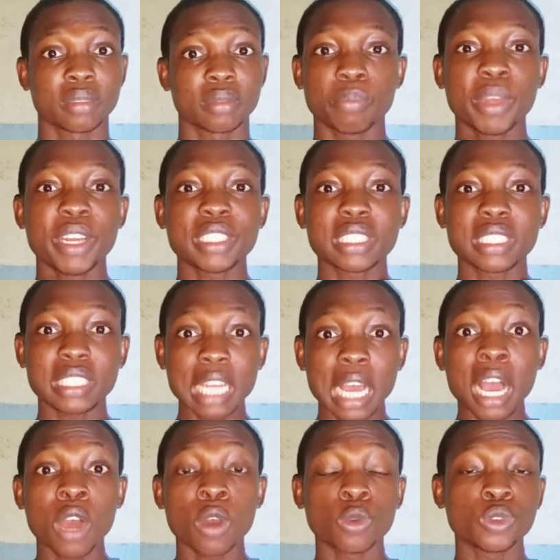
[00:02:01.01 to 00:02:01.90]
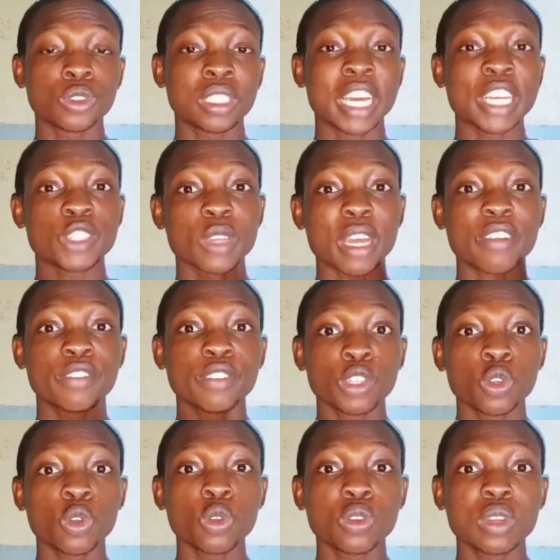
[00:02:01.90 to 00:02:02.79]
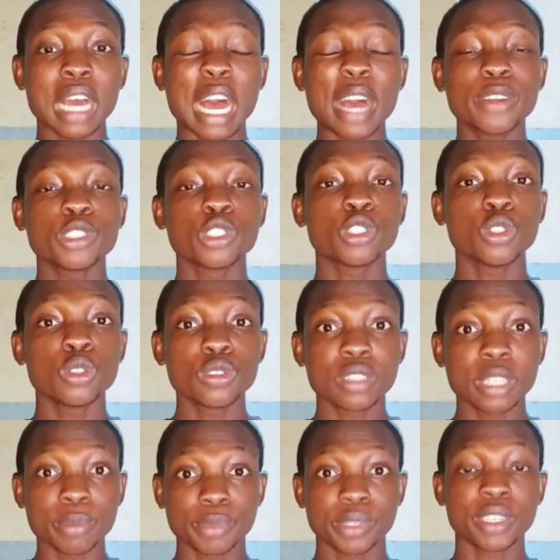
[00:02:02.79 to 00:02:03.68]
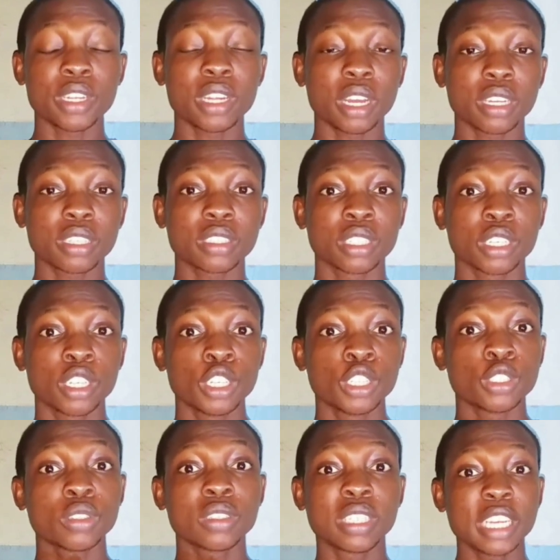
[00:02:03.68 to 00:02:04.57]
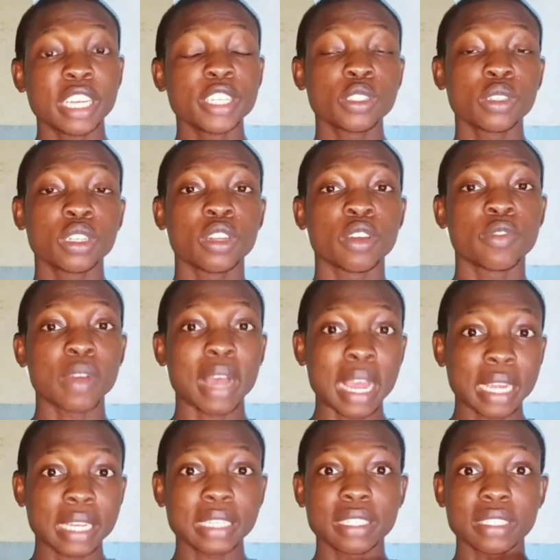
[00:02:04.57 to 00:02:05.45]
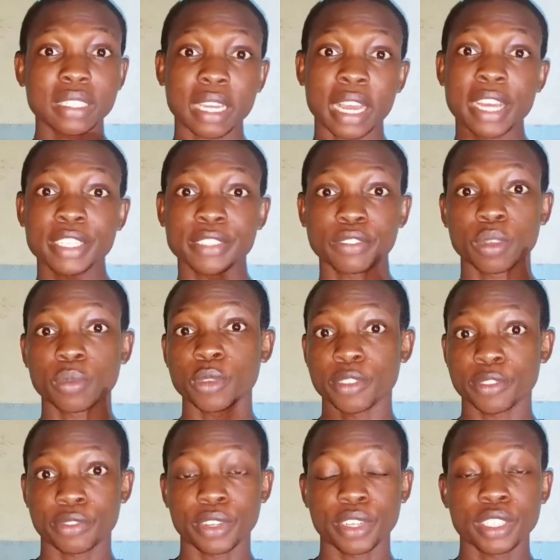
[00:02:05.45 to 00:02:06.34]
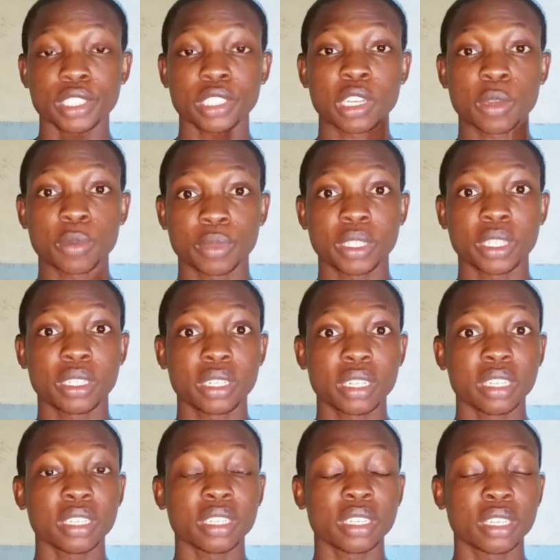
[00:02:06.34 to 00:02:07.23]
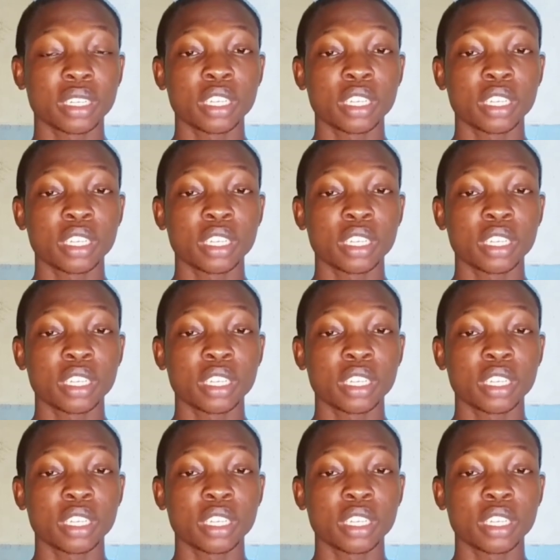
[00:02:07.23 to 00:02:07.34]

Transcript: But now that you have known how to use the product to get rid of acne scars from your face completely,